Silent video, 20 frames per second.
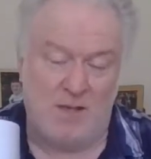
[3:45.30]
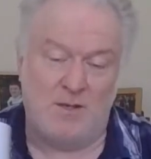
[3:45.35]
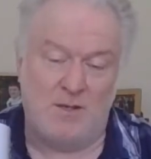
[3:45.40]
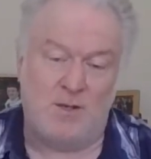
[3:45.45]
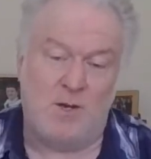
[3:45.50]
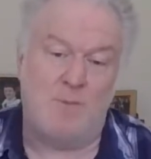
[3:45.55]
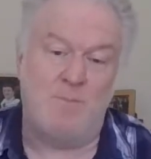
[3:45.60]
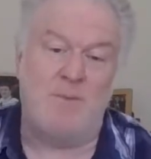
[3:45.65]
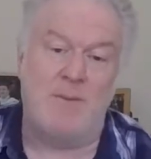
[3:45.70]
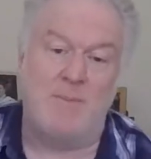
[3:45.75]

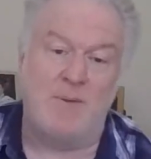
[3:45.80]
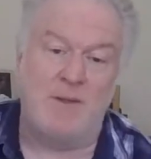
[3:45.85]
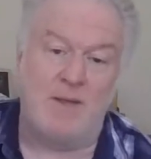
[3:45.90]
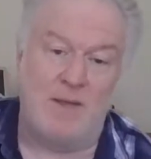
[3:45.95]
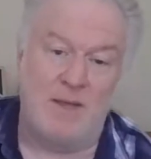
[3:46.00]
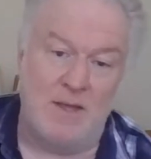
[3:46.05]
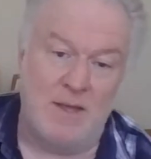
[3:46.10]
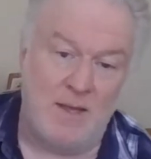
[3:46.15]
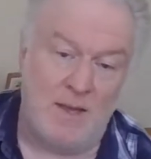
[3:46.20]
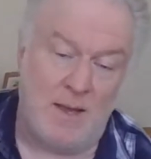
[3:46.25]
Now,
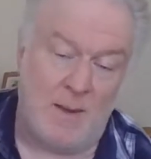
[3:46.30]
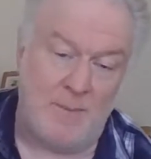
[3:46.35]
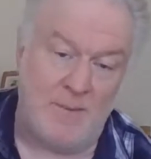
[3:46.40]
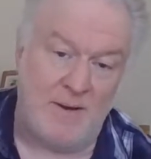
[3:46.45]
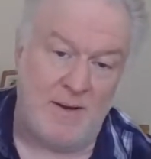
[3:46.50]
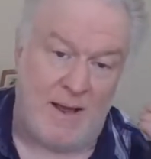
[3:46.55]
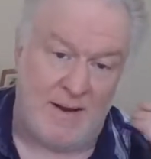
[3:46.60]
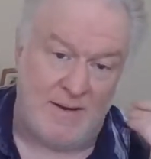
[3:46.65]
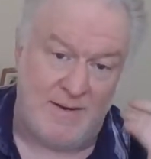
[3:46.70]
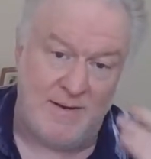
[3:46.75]

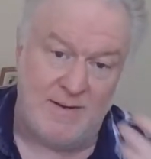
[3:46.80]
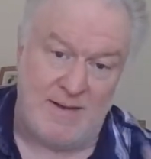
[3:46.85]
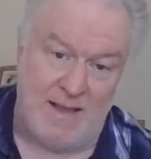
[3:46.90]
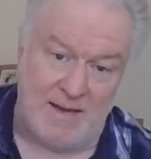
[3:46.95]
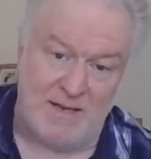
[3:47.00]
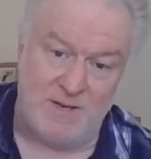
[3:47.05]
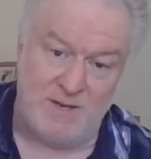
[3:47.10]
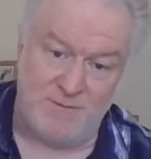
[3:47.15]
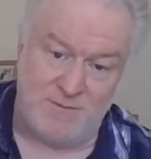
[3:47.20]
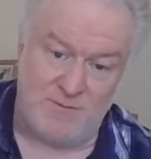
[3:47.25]
I did
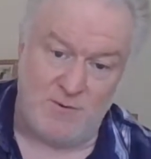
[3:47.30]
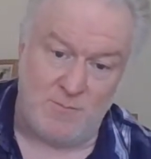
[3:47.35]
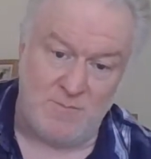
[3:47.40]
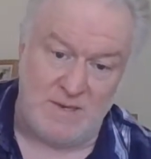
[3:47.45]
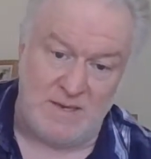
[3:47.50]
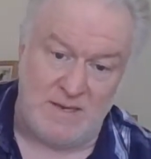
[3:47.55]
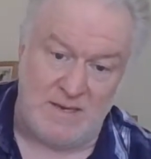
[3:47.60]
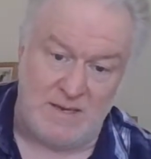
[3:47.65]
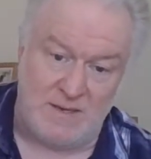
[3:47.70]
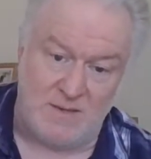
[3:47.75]
get it from
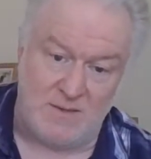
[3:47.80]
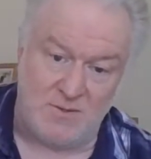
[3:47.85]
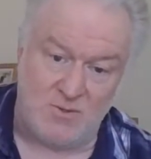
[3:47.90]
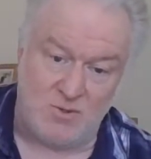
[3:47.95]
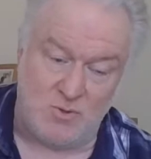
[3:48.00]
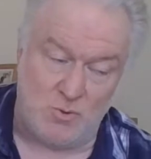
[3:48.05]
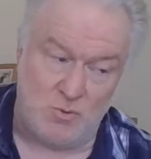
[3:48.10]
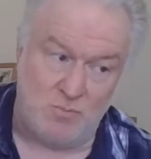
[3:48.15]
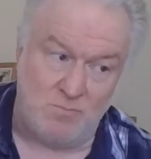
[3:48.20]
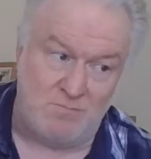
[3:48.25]
Ian,
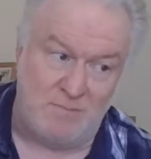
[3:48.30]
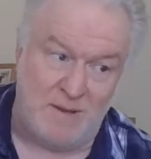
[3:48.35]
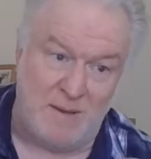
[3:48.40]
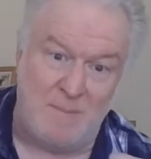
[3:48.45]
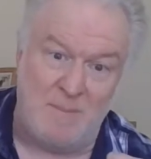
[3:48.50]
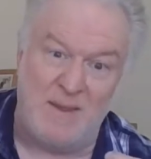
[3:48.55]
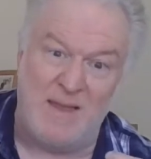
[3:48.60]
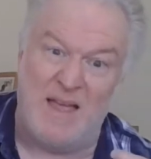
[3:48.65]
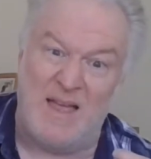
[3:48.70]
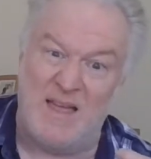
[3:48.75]
so
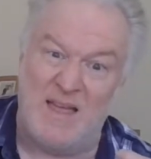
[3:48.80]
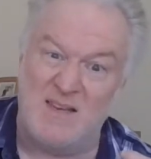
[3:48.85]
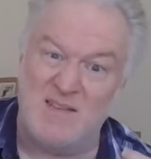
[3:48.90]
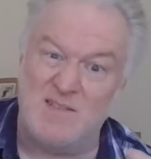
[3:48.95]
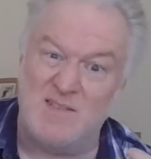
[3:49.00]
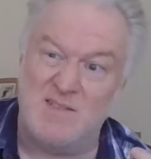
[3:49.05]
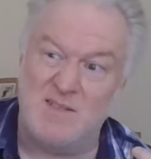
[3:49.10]
maybe it